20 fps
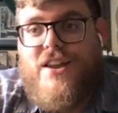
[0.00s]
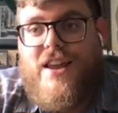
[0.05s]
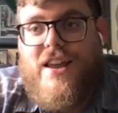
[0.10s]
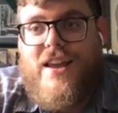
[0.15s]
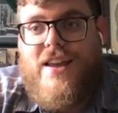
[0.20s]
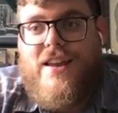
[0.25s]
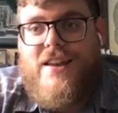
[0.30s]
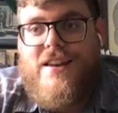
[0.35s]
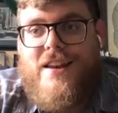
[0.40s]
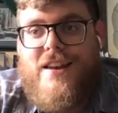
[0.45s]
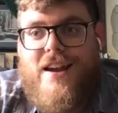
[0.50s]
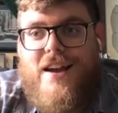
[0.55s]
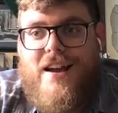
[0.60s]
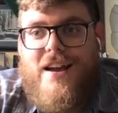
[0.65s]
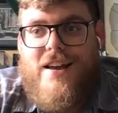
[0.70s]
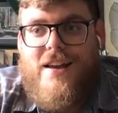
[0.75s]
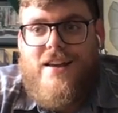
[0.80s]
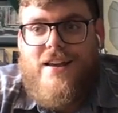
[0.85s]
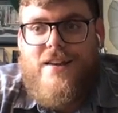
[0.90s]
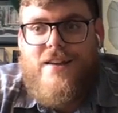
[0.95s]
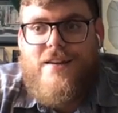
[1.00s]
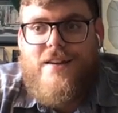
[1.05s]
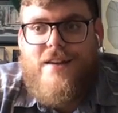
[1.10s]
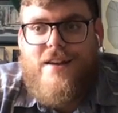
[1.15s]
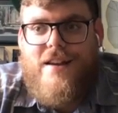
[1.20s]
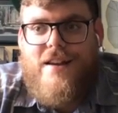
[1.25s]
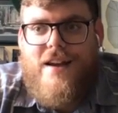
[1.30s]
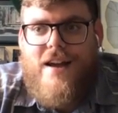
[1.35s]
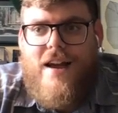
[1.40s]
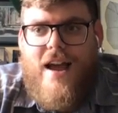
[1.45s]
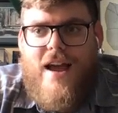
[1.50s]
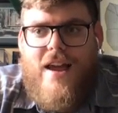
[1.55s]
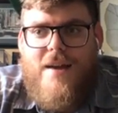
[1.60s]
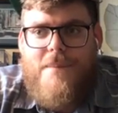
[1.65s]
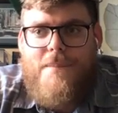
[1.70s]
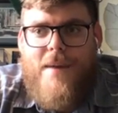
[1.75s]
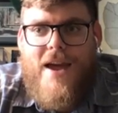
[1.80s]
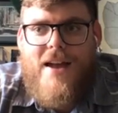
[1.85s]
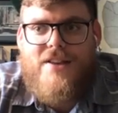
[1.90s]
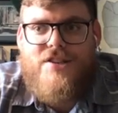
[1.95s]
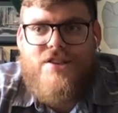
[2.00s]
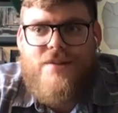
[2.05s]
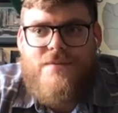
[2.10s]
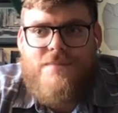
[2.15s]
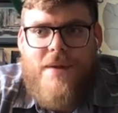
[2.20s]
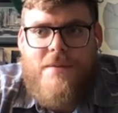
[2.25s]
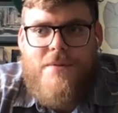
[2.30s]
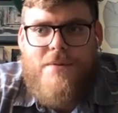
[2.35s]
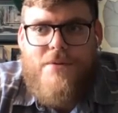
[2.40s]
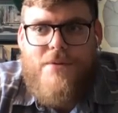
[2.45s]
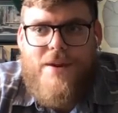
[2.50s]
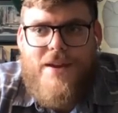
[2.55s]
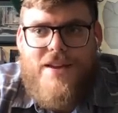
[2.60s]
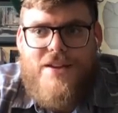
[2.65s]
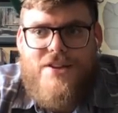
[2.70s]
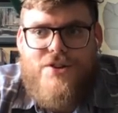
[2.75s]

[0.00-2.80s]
And I imagine maybe we could